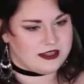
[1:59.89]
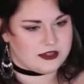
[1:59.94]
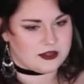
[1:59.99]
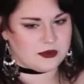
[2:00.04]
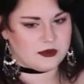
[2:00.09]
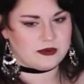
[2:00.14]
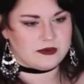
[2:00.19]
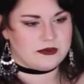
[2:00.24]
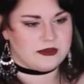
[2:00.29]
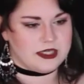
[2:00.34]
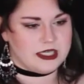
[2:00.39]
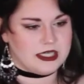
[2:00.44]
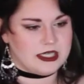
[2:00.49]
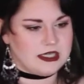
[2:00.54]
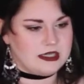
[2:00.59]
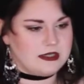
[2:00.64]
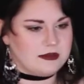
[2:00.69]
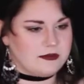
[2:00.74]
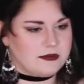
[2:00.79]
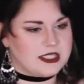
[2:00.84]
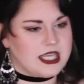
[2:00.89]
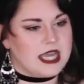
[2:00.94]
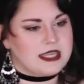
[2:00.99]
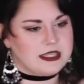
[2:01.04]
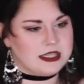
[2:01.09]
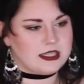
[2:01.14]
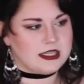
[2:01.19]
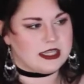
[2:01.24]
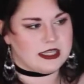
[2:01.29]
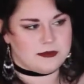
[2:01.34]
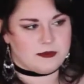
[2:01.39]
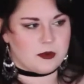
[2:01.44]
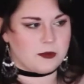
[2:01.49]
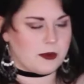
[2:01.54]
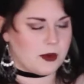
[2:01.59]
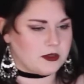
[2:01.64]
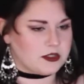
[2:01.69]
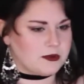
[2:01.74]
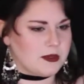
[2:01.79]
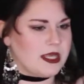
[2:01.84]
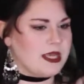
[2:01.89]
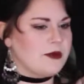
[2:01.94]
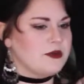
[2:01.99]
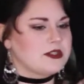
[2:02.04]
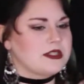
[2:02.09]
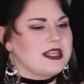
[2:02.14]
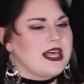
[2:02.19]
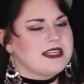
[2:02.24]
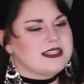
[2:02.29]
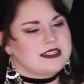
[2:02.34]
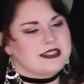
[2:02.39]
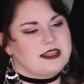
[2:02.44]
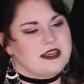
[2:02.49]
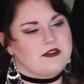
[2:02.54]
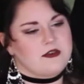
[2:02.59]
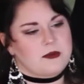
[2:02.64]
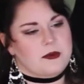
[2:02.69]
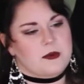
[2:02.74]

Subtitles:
you know, technically proposed to me. It was less of a